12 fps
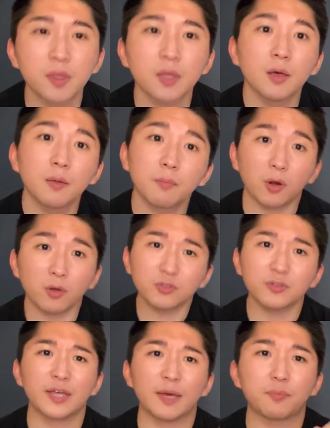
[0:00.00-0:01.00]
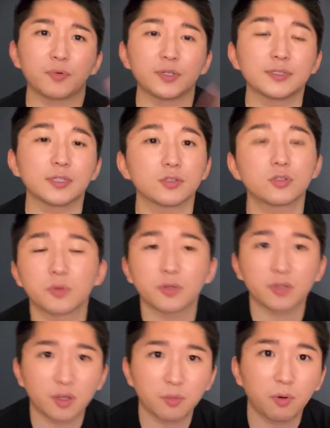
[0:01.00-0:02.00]
But also that brings us to
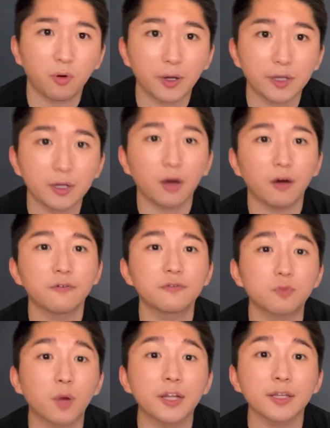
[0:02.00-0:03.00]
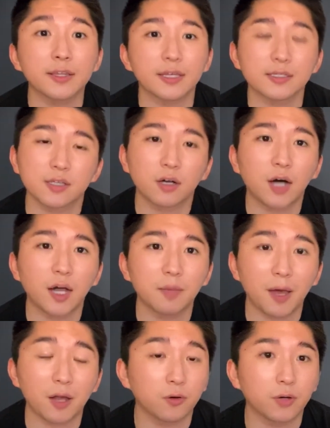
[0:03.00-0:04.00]
another point of running things on
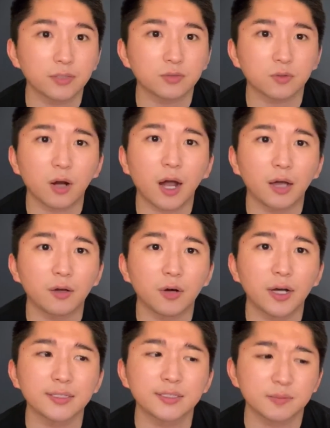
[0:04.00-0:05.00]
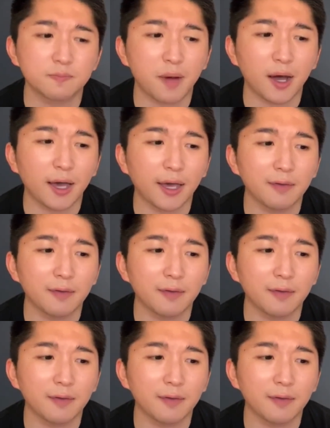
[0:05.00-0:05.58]
iPad OS or iOS. By